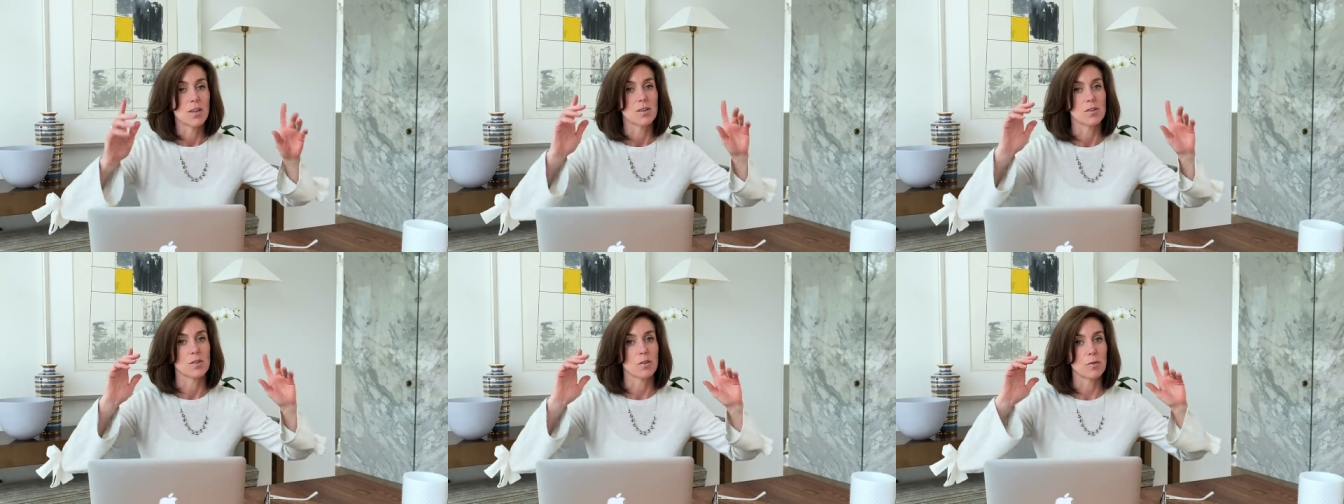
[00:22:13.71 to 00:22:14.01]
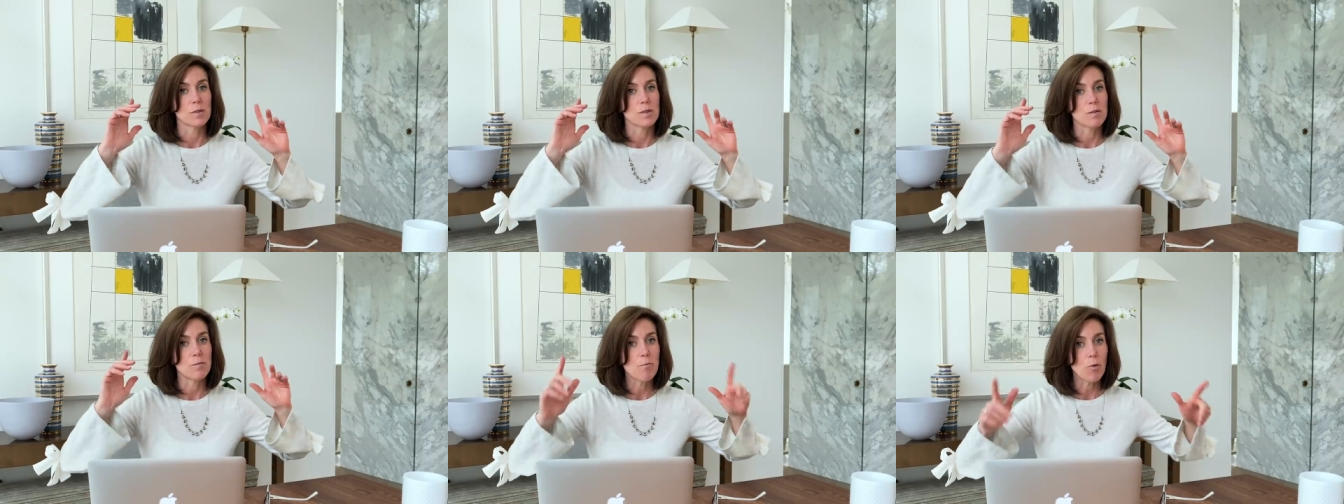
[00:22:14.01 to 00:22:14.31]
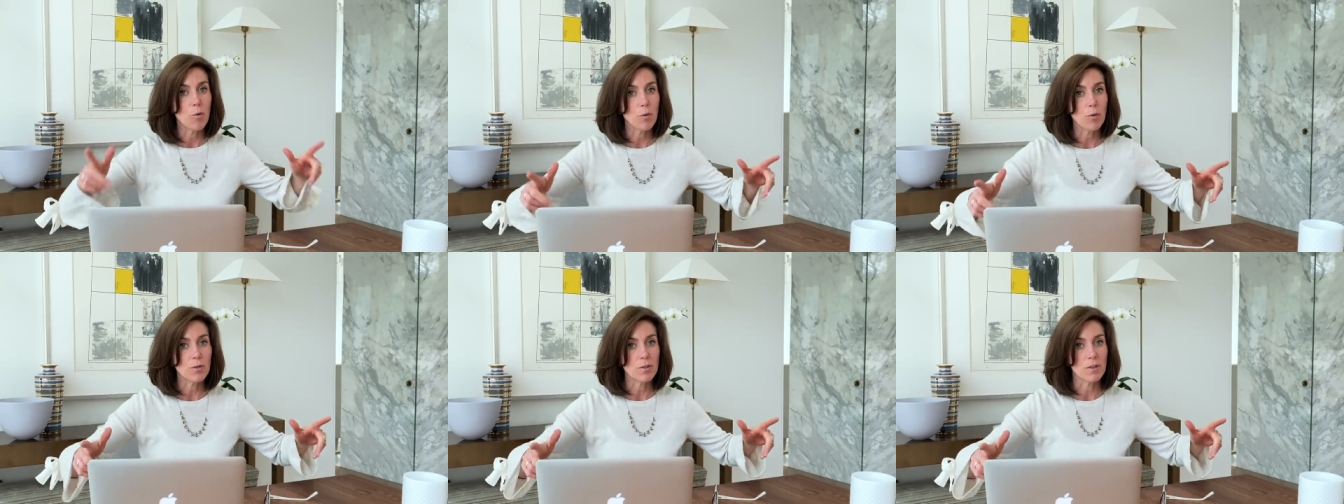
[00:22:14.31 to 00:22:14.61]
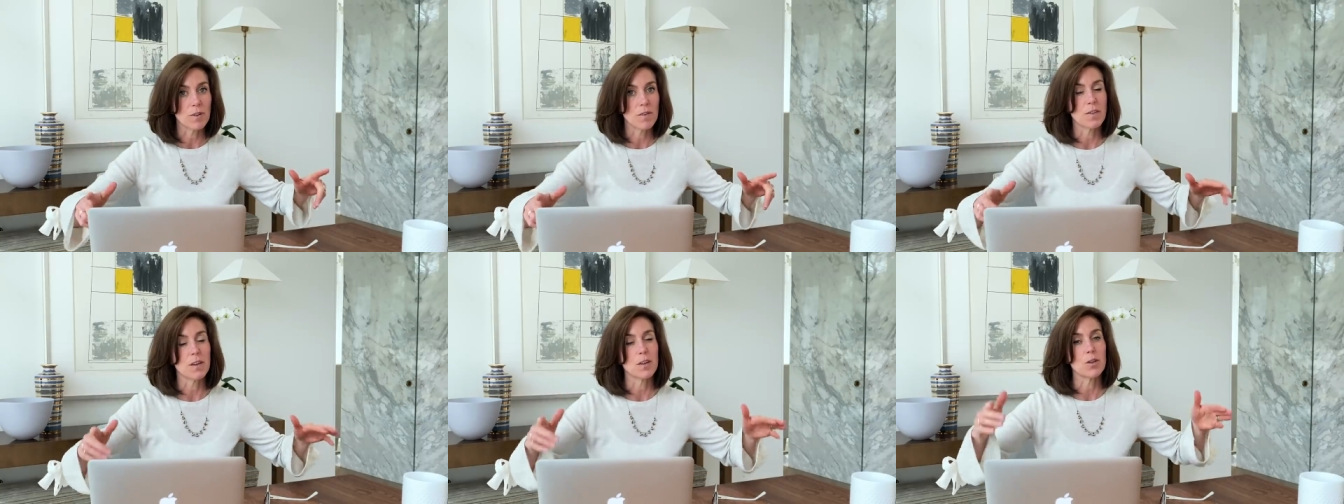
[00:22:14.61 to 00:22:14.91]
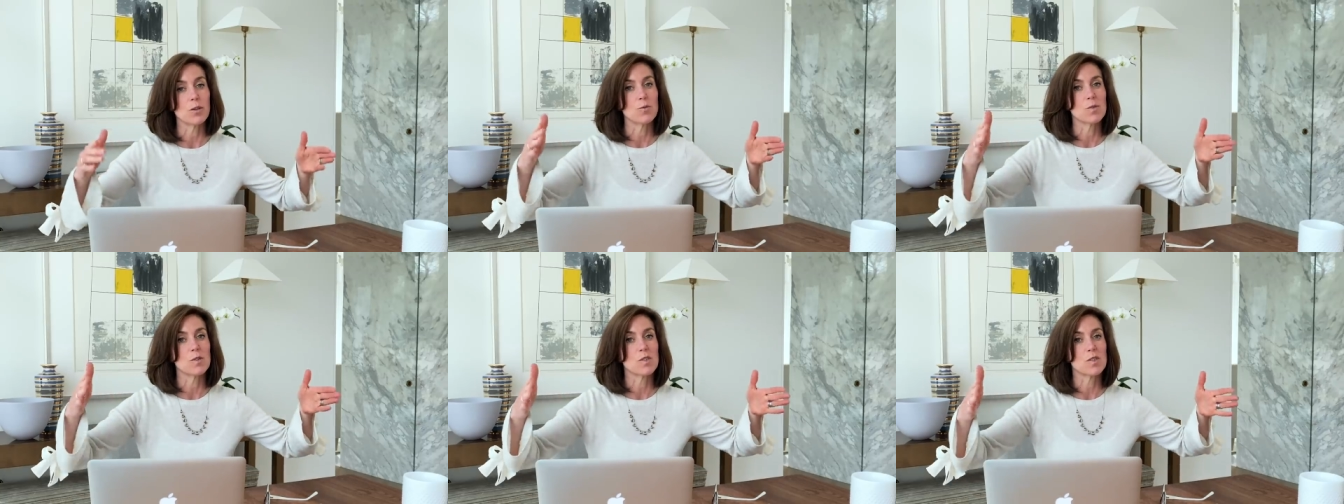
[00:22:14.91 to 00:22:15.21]
So it's important
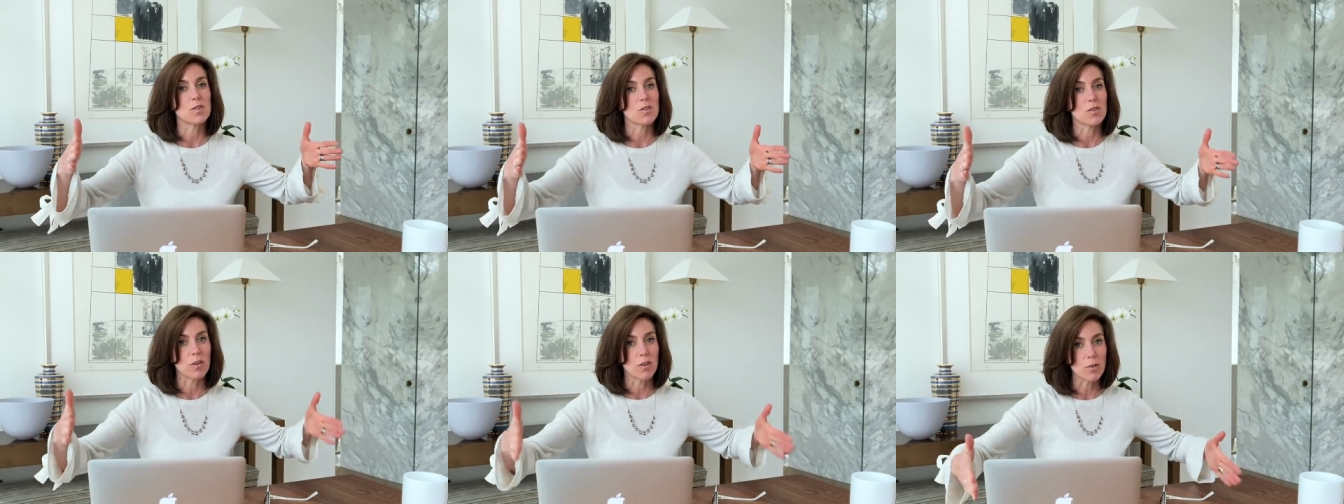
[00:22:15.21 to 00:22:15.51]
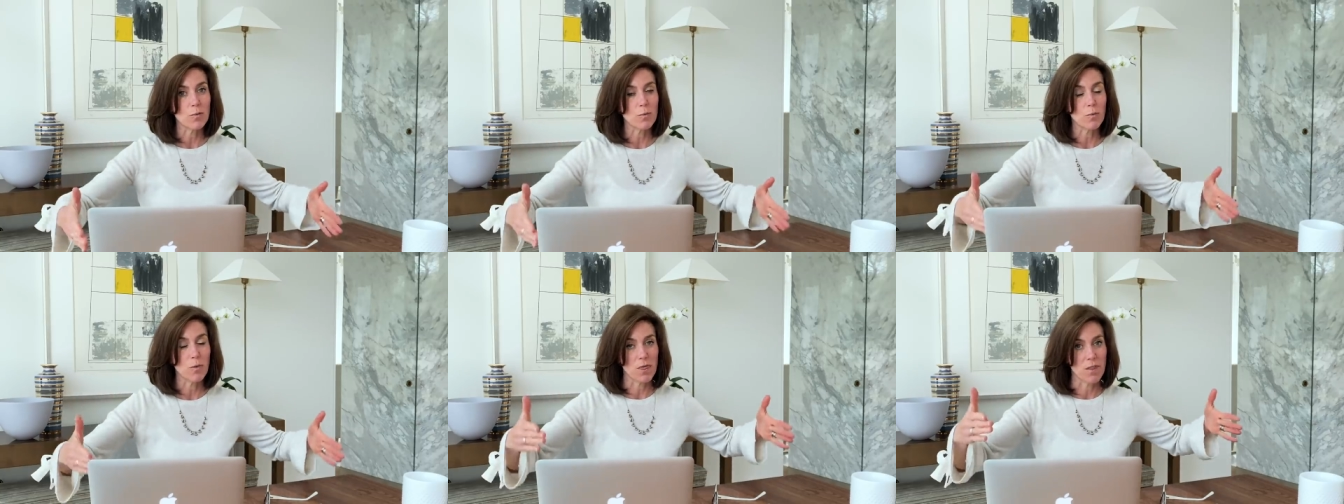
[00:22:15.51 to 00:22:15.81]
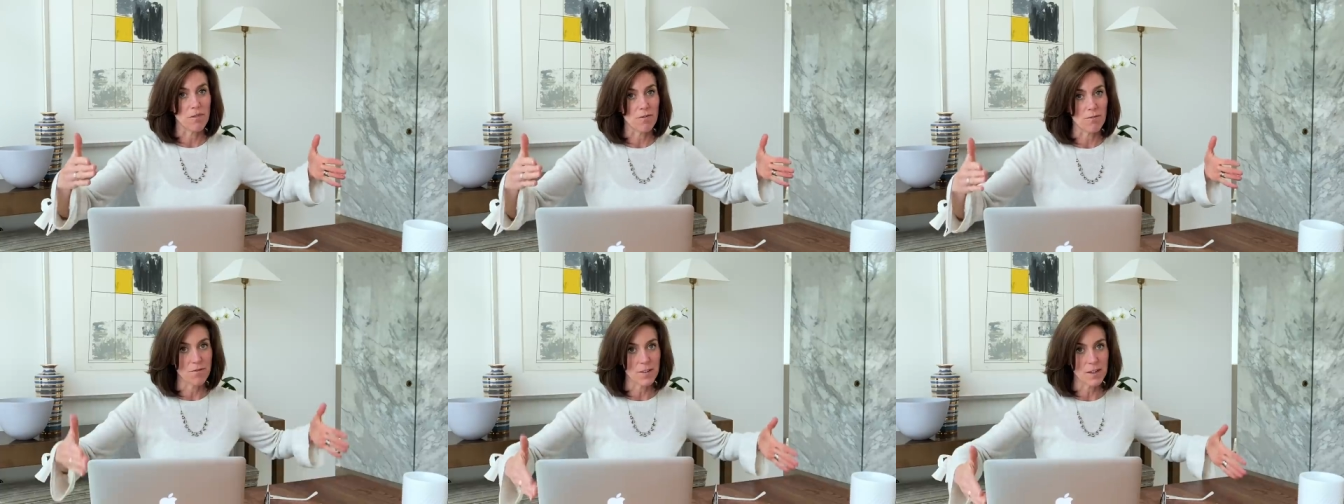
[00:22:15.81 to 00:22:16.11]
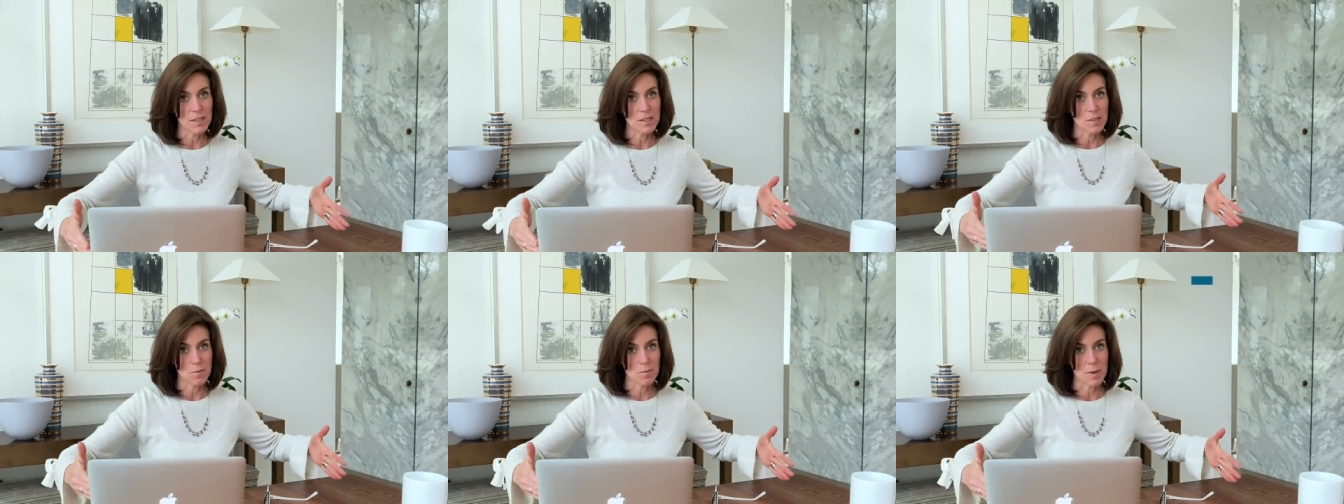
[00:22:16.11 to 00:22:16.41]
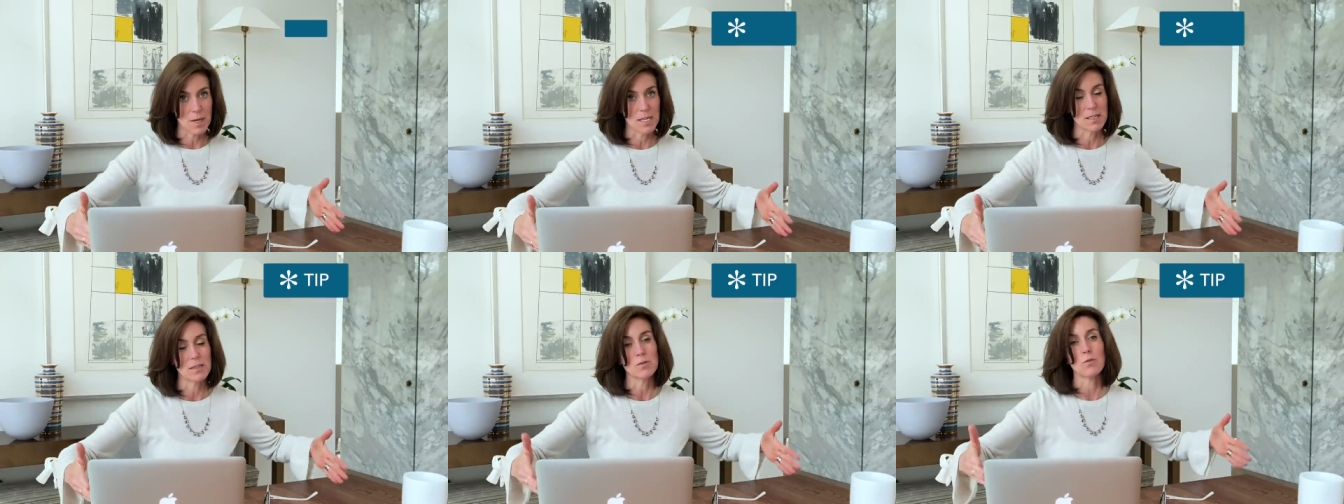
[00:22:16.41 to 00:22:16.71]
that you start with the fixed
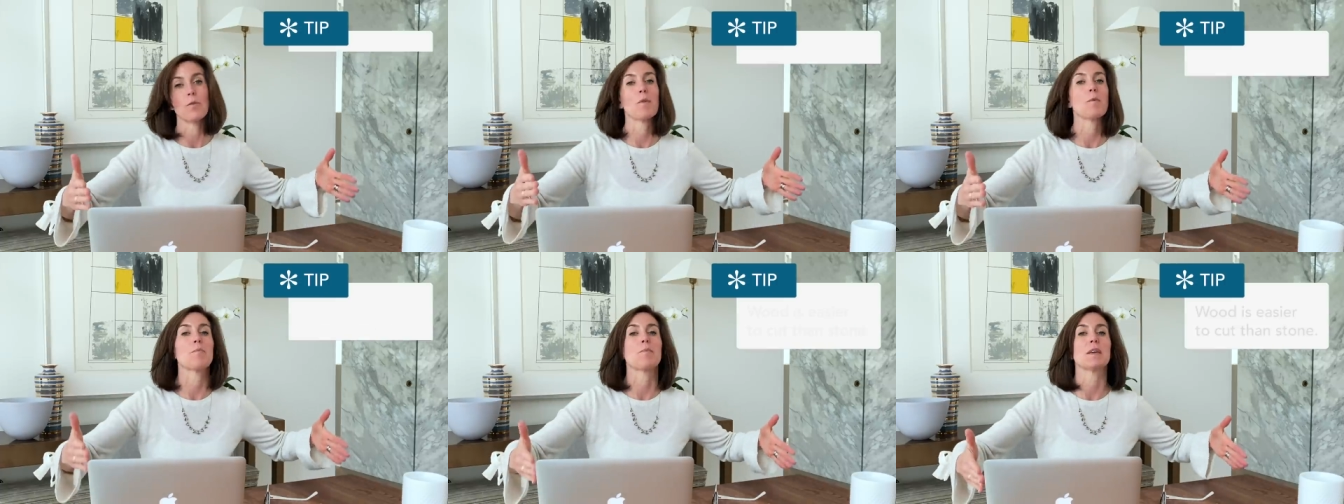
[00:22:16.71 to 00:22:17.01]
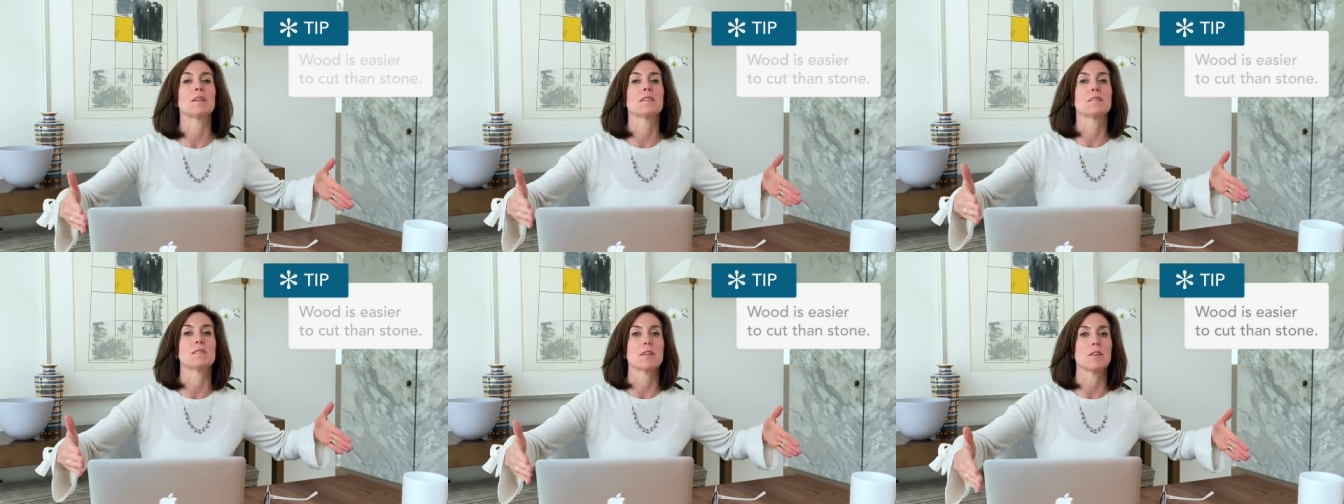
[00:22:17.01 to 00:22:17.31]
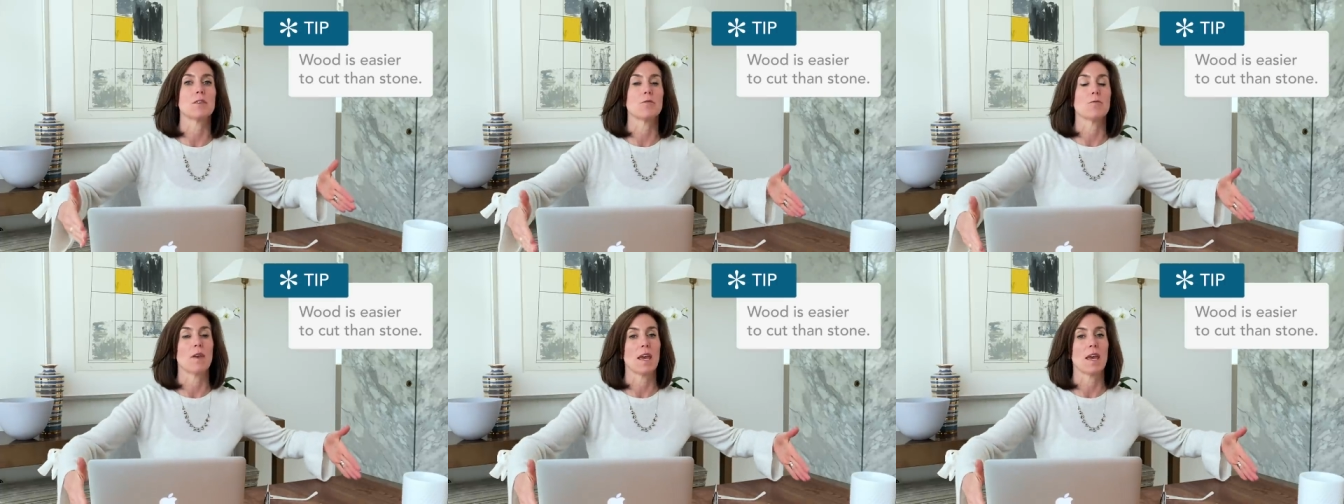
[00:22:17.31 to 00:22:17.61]
piece, or the piece that you